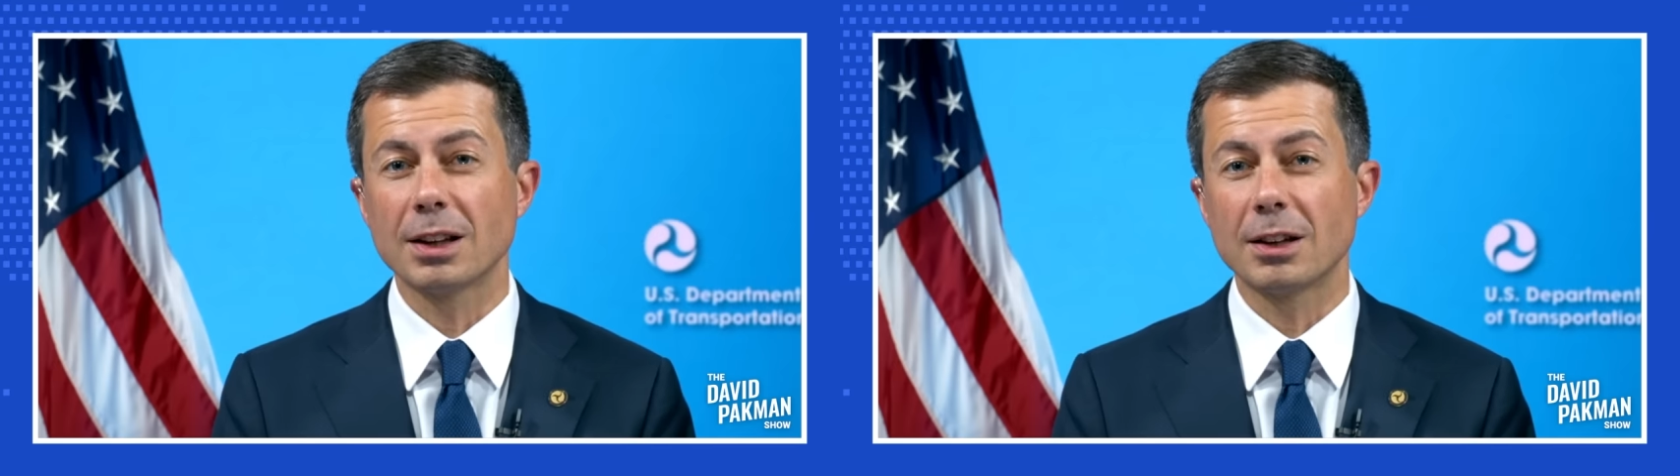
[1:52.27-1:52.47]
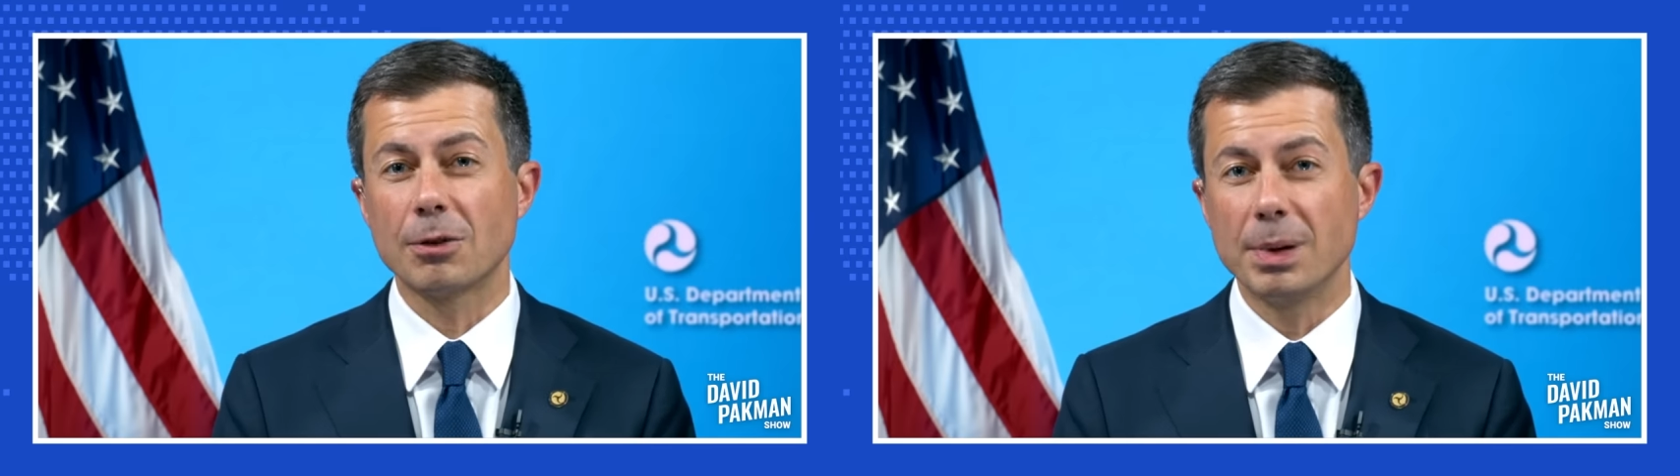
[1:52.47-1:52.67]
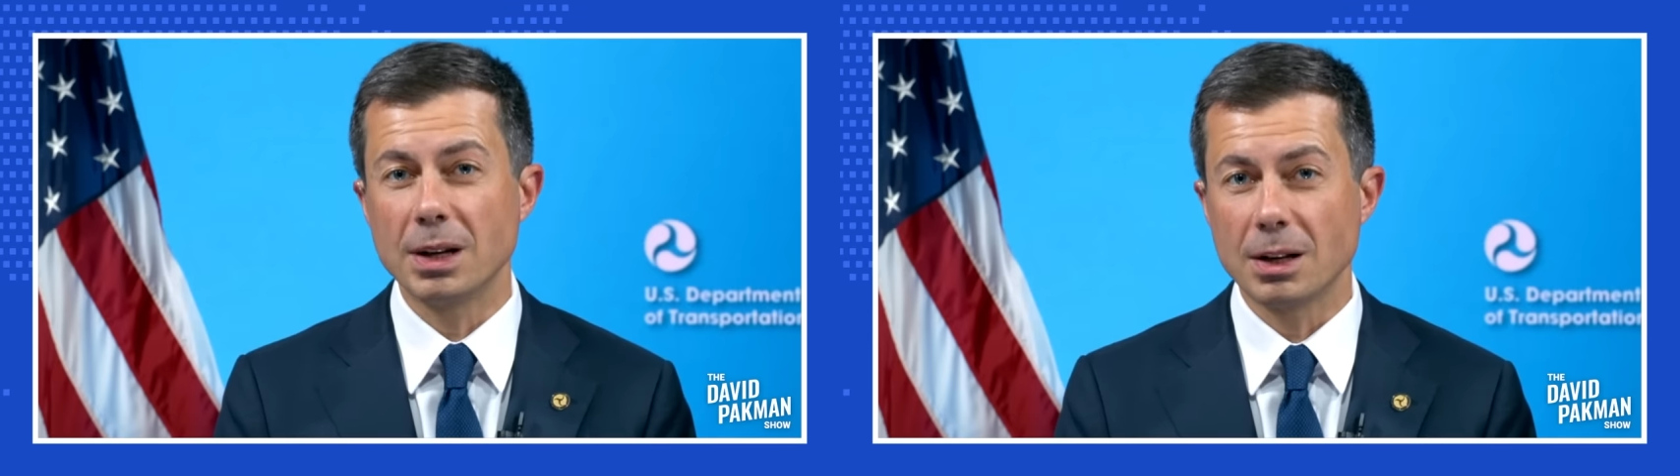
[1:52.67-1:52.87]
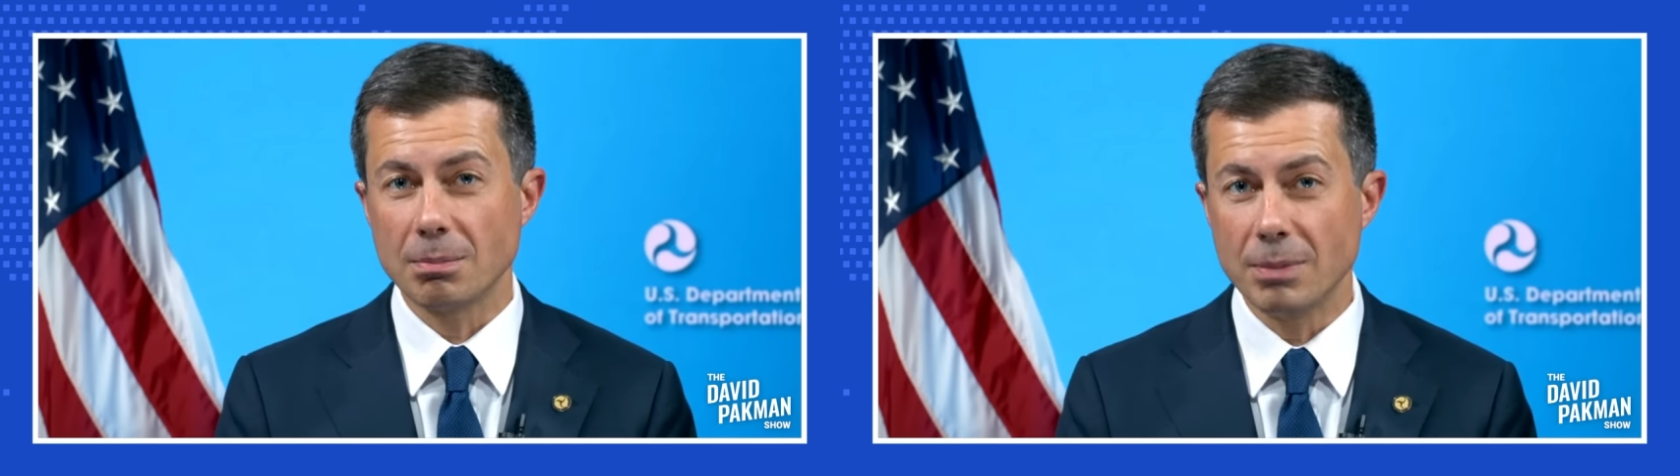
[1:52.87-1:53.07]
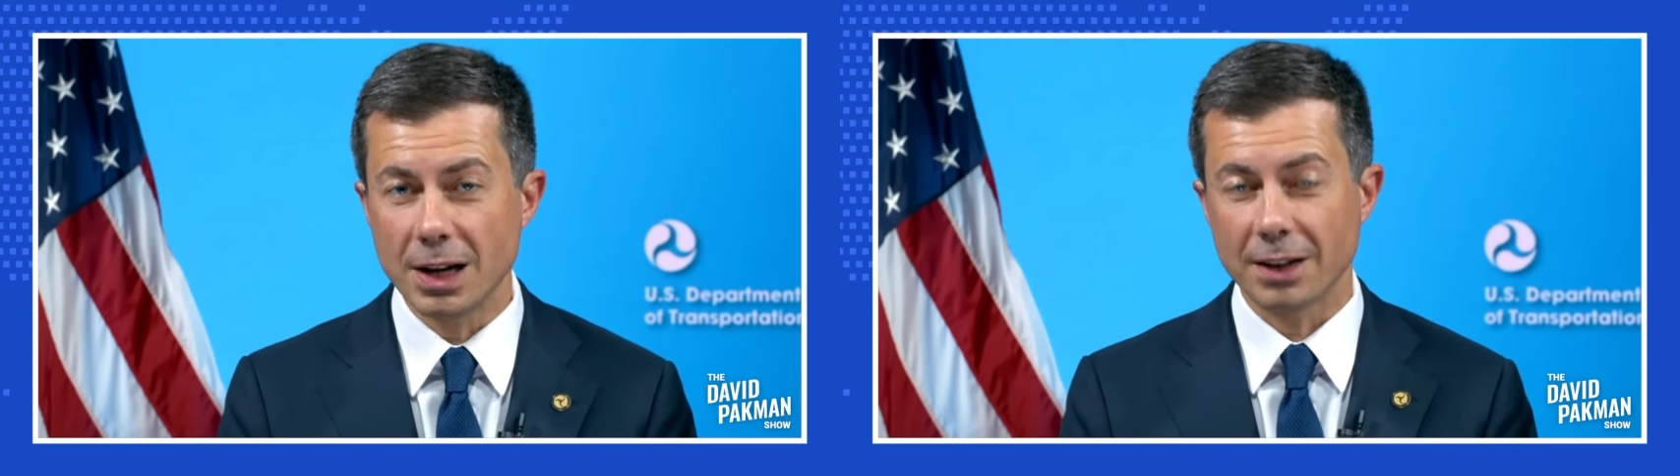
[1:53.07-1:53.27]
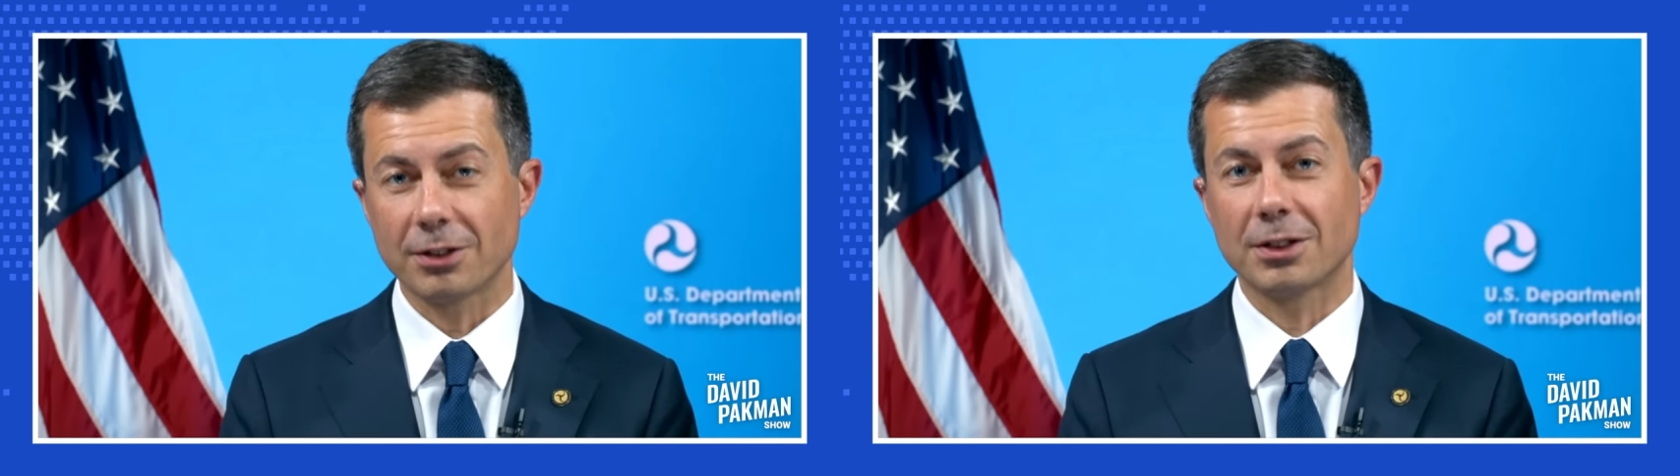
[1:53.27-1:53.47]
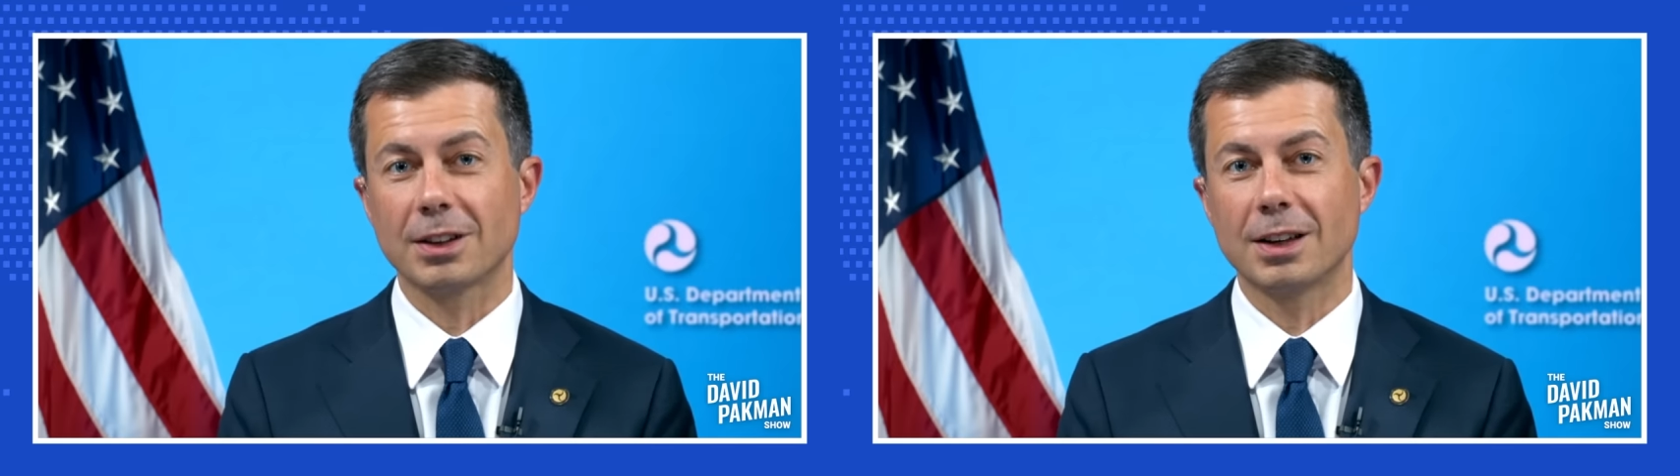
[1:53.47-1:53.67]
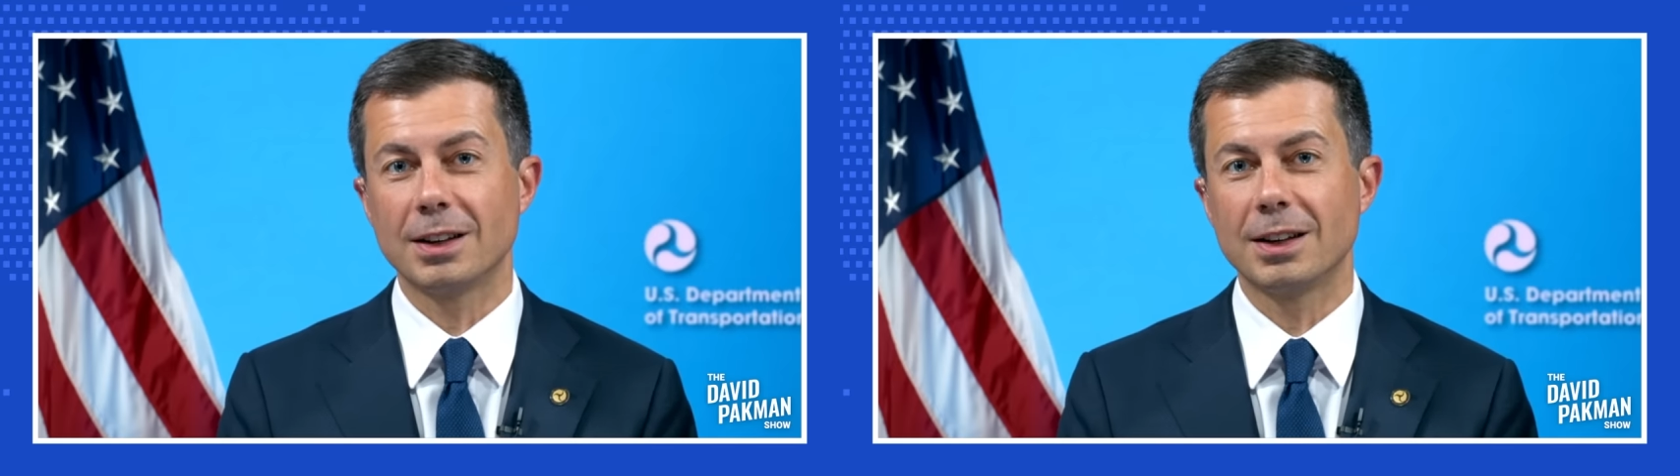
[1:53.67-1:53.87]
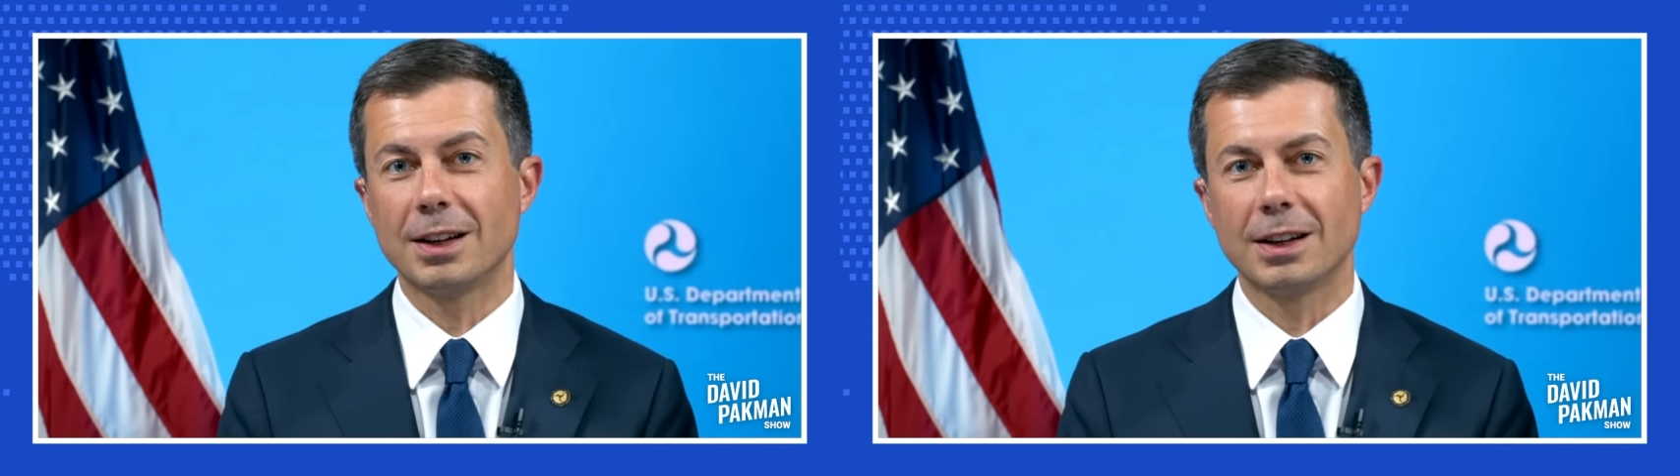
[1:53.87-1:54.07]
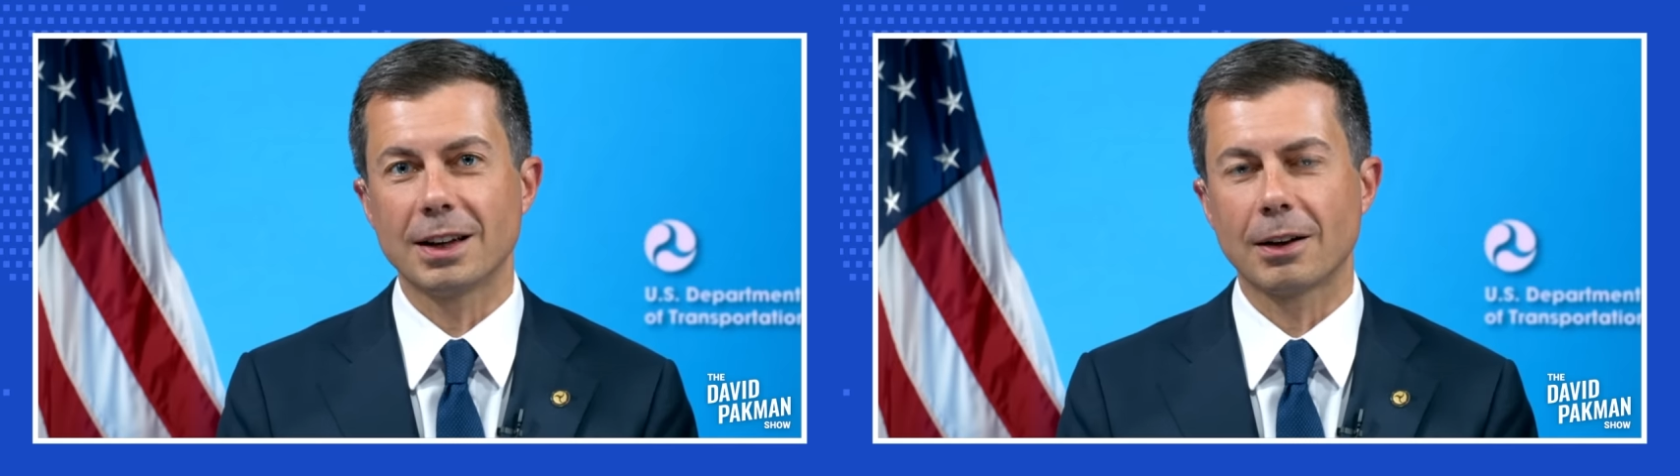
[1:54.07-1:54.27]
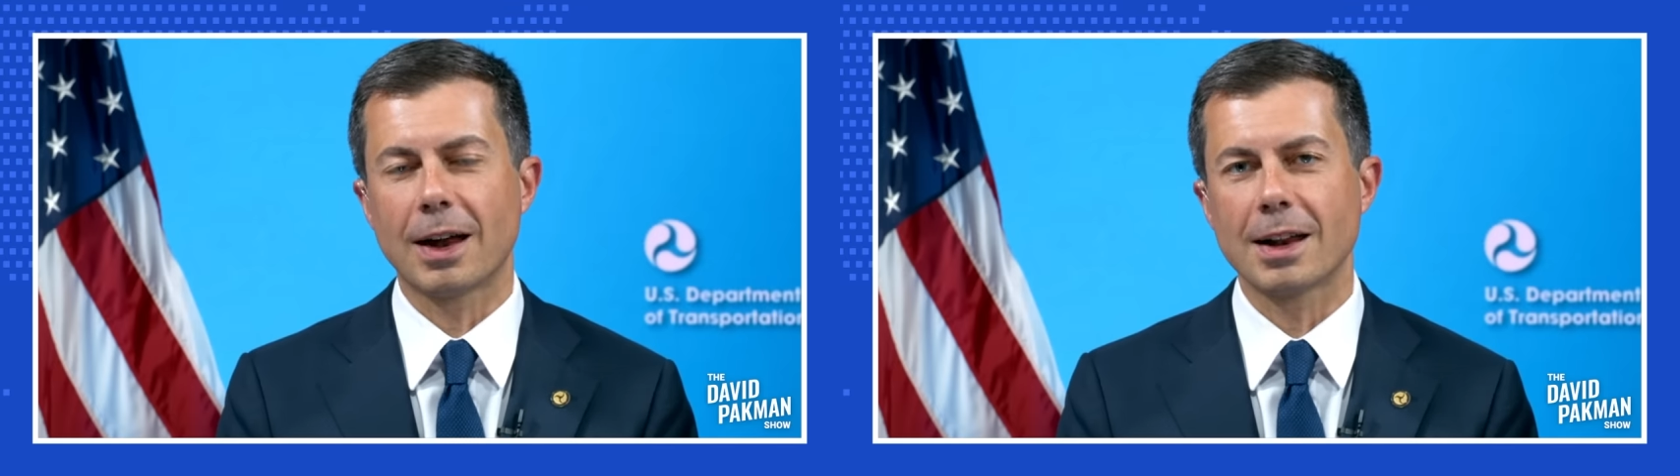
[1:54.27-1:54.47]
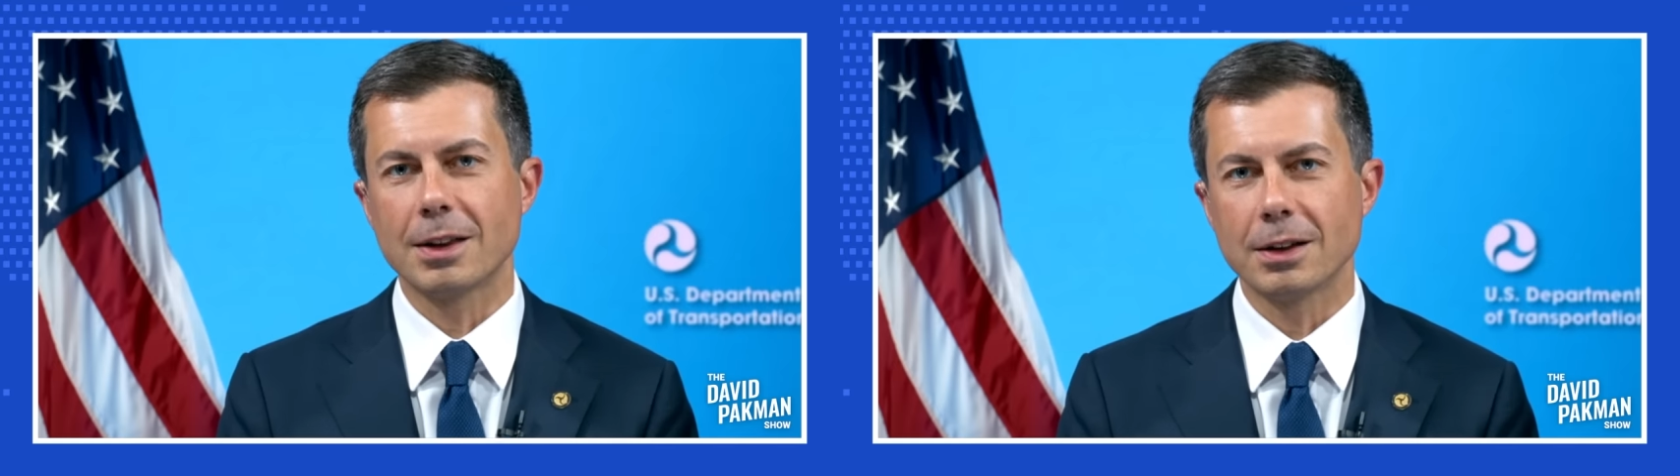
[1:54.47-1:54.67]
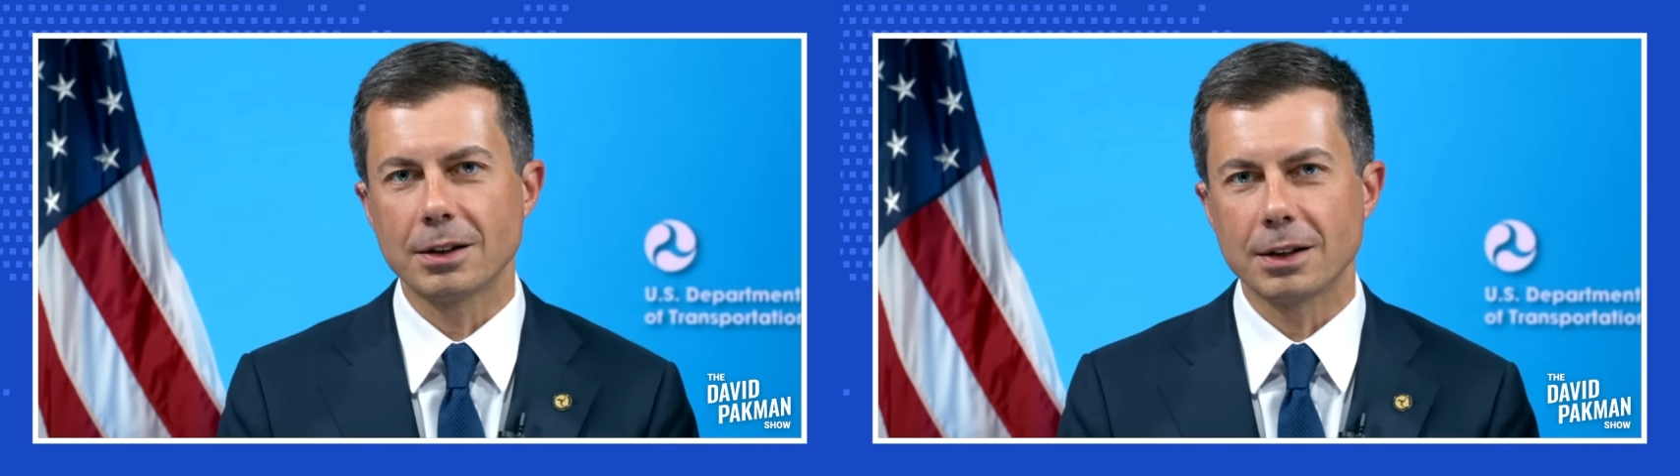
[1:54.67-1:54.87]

that's being missed in, in a lot of the,